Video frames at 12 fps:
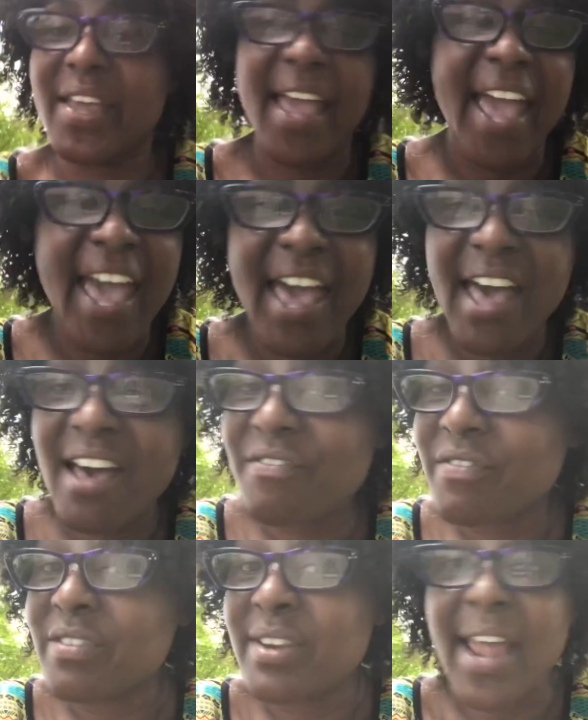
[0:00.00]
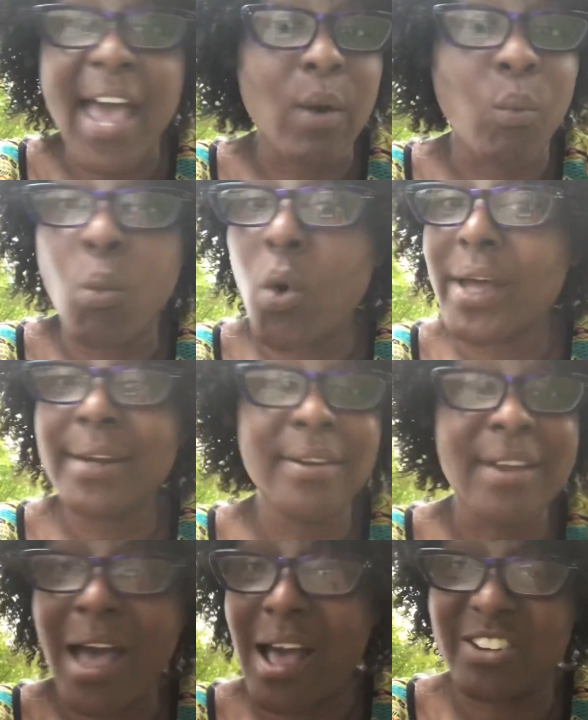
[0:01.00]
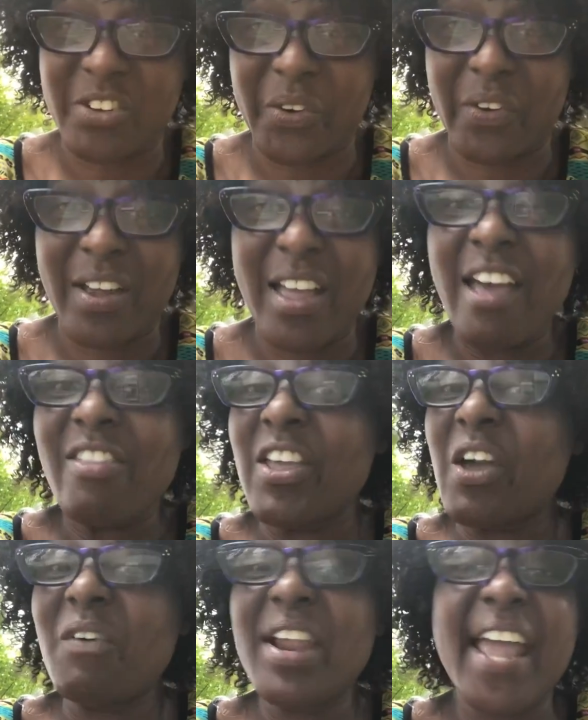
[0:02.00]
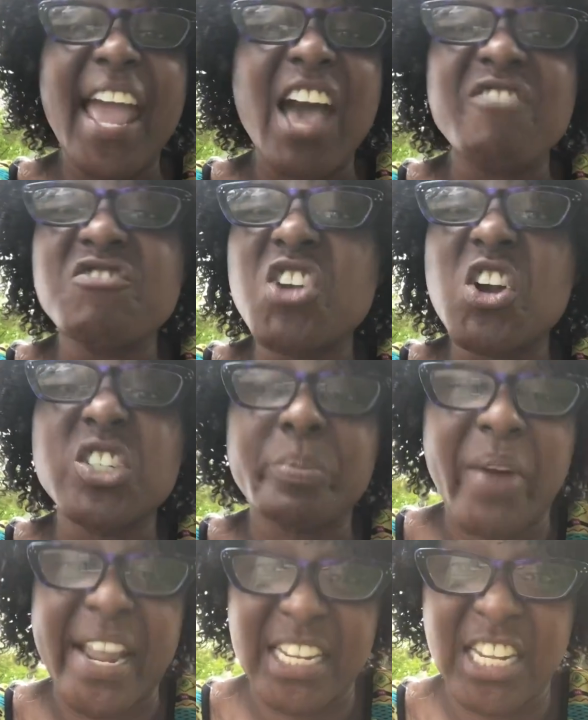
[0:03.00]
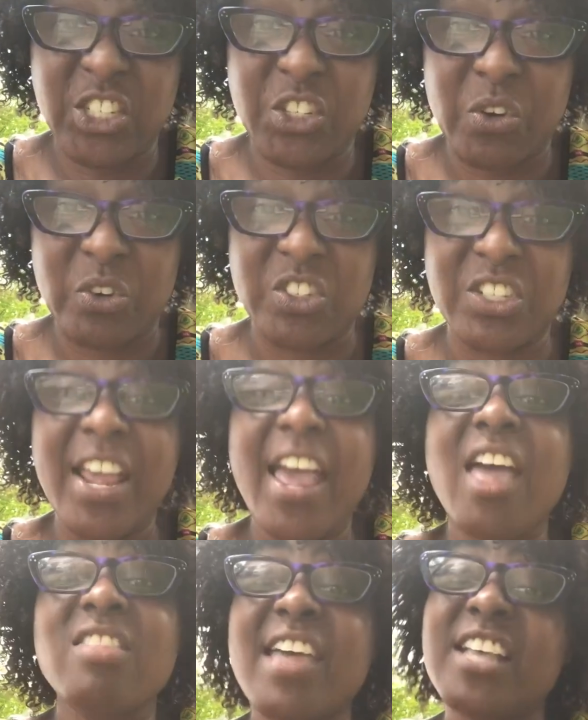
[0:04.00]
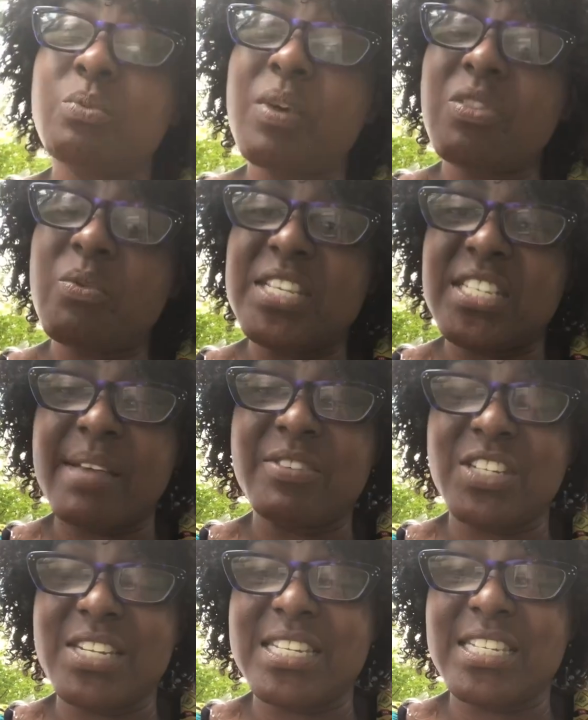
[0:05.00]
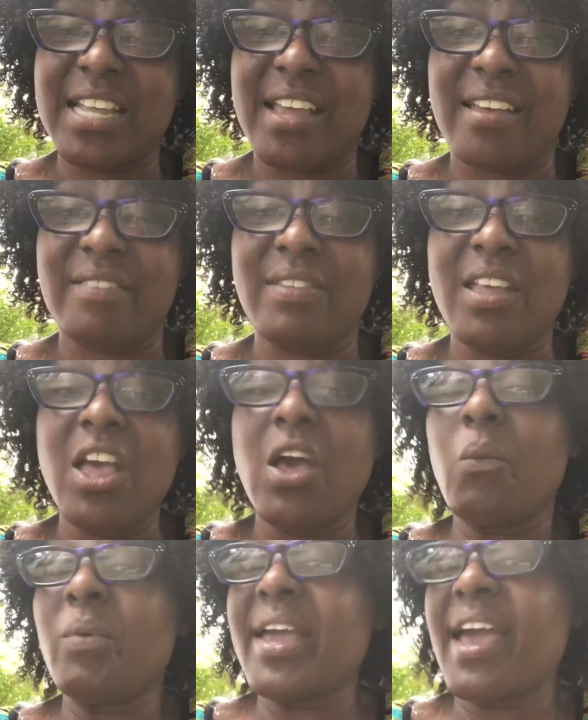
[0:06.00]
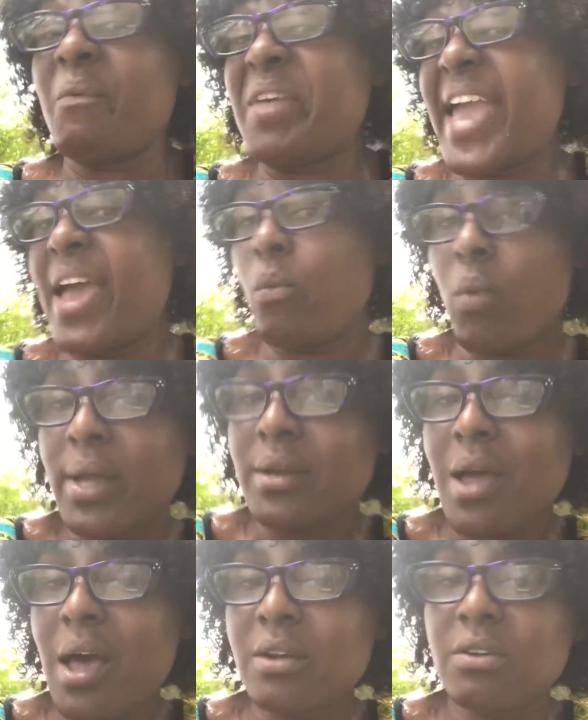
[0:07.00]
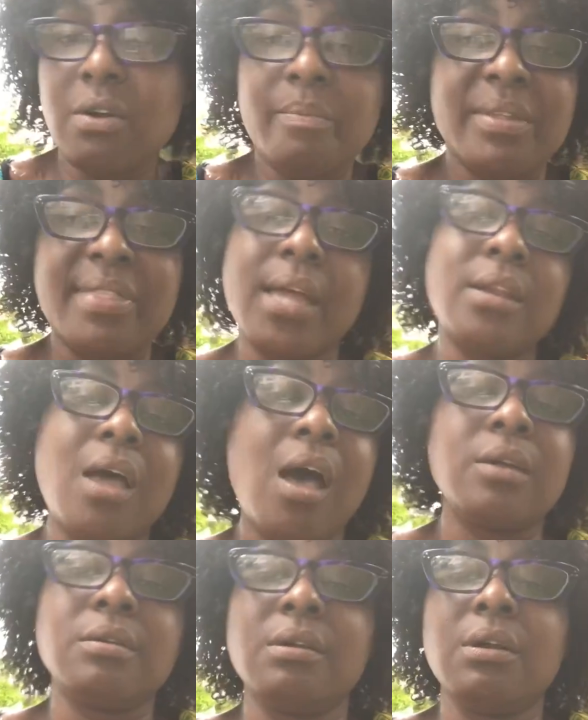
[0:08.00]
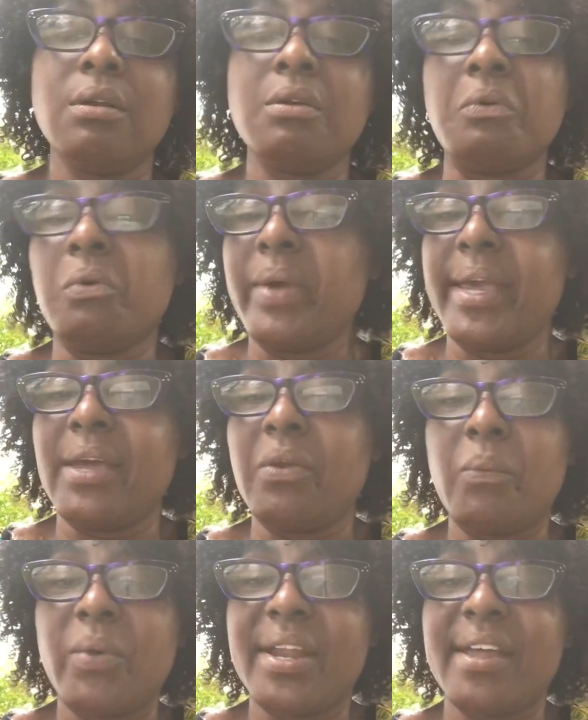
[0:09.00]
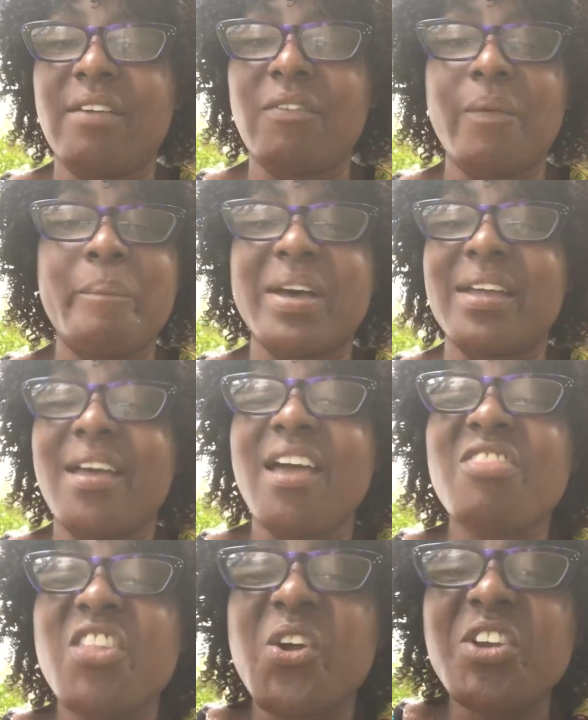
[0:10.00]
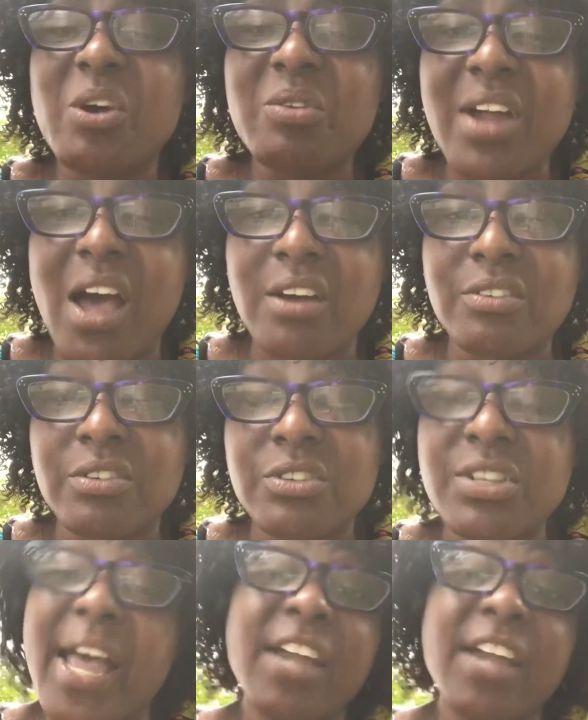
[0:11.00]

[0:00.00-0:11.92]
They have not one doctor. They only have nurse practitioners. That's what the receptionist said. We had one doctor, but that doctor quit or whatever, but there are no doctors.